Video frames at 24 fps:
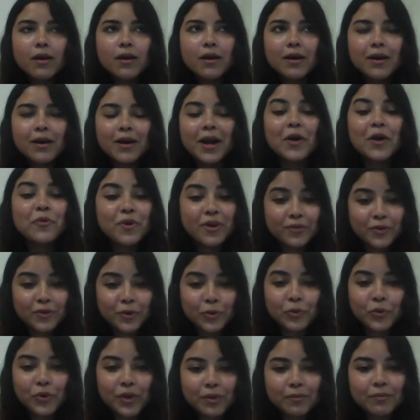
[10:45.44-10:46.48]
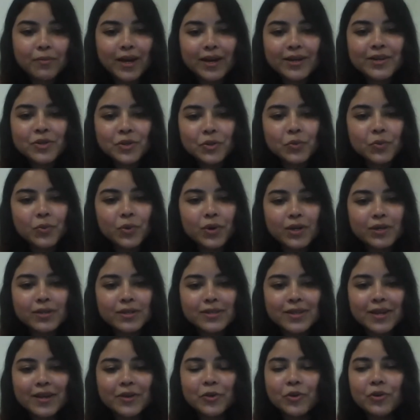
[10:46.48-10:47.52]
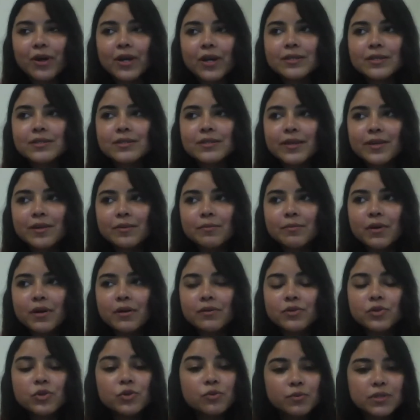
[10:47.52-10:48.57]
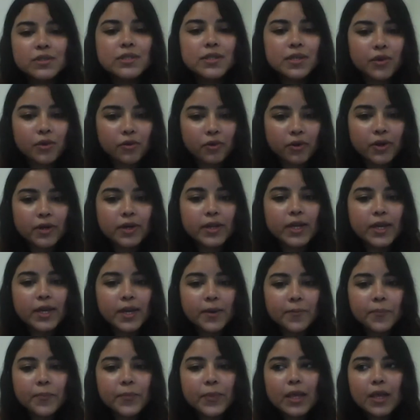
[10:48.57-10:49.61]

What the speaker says: However, going back to what, you know, I said about human security,